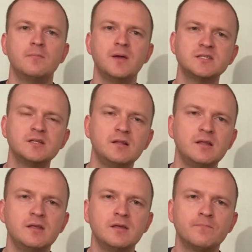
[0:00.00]

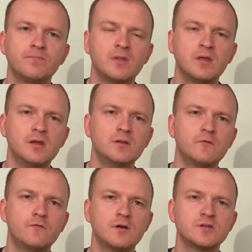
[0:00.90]
Basically, it
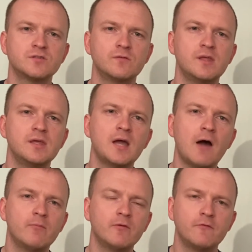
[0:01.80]
refers to the
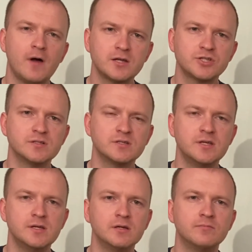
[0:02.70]
government functions
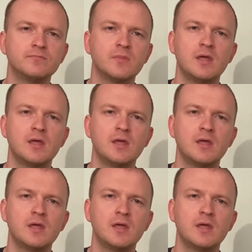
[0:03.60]
here,